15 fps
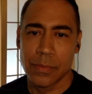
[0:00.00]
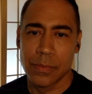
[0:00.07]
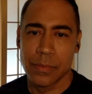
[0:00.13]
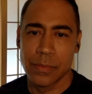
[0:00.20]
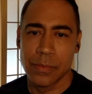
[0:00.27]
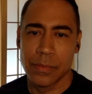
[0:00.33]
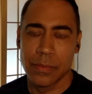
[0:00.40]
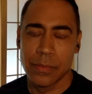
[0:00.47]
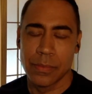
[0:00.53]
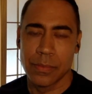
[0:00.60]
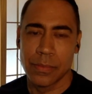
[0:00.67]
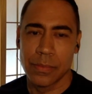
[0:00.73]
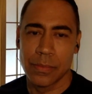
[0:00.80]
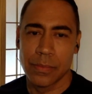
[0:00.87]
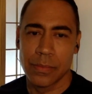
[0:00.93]

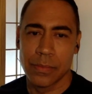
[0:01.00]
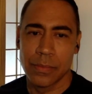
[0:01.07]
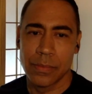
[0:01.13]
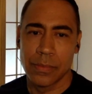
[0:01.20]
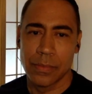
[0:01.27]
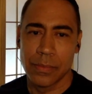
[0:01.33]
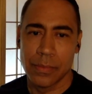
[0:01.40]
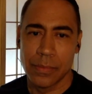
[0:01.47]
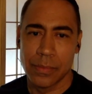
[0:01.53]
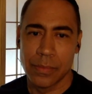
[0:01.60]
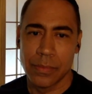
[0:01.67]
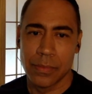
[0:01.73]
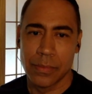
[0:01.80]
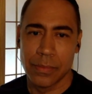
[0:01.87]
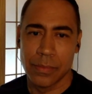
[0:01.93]

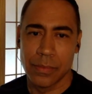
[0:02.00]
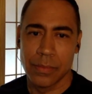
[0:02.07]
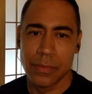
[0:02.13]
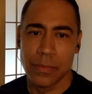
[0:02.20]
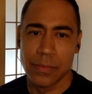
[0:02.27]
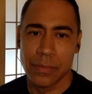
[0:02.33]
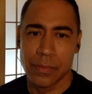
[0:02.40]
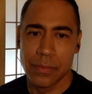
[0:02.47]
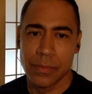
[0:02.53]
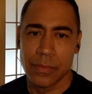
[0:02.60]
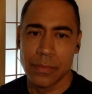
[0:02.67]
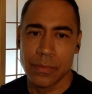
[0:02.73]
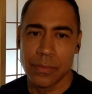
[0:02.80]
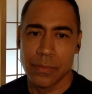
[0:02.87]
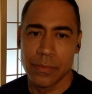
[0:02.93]

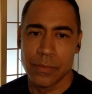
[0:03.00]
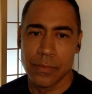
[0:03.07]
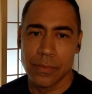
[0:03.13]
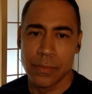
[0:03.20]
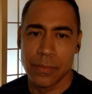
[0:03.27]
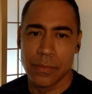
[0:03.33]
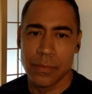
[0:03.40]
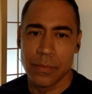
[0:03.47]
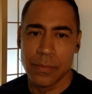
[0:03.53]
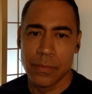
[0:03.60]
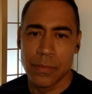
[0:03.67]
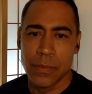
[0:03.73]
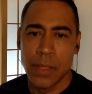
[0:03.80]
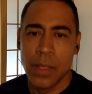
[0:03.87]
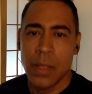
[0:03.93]

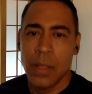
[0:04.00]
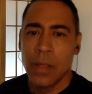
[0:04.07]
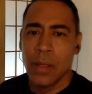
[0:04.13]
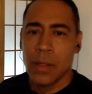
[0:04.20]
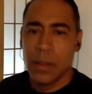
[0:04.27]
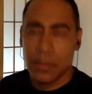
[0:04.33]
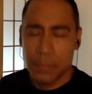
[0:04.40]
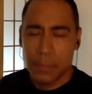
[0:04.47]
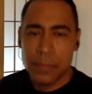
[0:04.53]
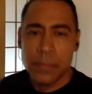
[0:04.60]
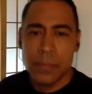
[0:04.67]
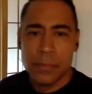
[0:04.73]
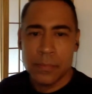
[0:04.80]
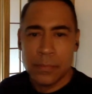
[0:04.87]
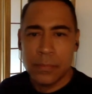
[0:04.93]

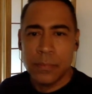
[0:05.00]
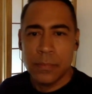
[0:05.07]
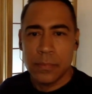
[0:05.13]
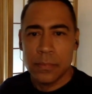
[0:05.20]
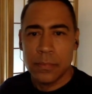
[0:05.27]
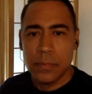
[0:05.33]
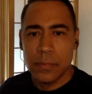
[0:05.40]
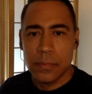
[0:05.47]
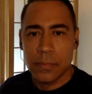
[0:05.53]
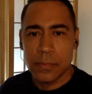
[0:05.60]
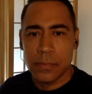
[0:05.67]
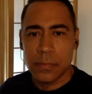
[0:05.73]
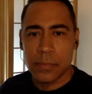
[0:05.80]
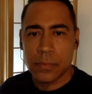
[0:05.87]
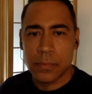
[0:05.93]

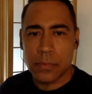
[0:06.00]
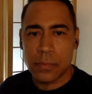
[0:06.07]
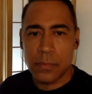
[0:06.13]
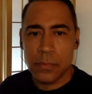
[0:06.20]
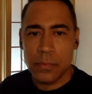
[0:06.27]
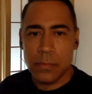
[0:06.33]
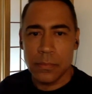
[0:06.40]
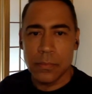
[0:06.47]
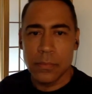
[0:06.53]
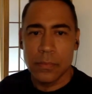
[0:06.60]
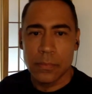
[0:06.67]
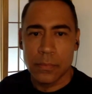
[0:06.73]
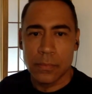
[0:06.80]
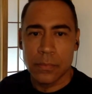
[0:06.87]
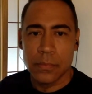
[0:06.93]

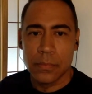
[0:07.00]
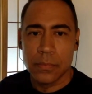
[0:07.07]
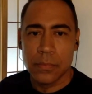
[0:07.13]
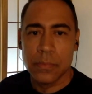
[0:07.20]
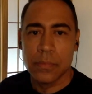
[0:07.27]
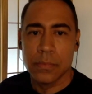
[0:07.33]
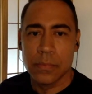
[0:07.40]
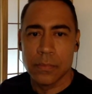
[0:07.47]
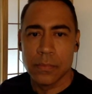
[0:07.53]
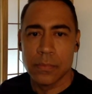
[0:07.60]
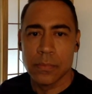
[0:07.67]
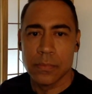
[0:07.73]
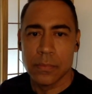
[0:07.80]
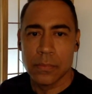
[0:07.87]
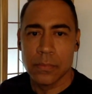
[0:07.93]
(silent)